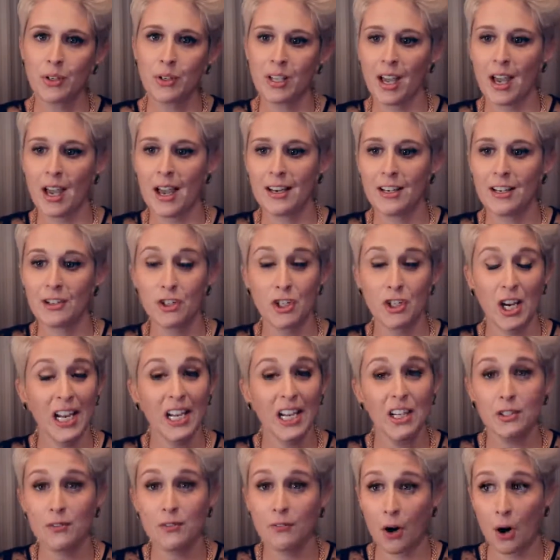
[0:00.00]
can
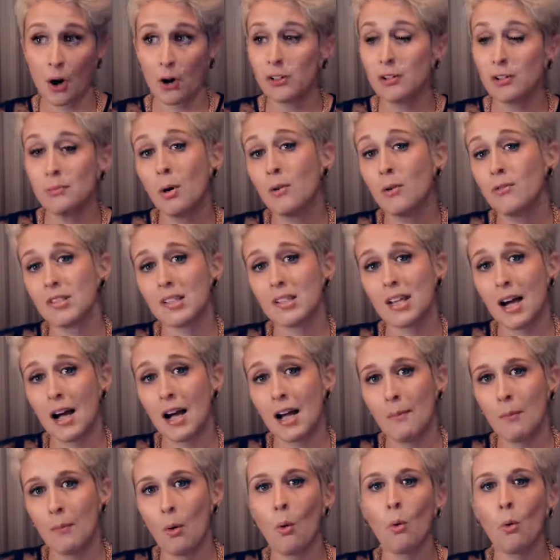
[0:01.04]
change volume over time,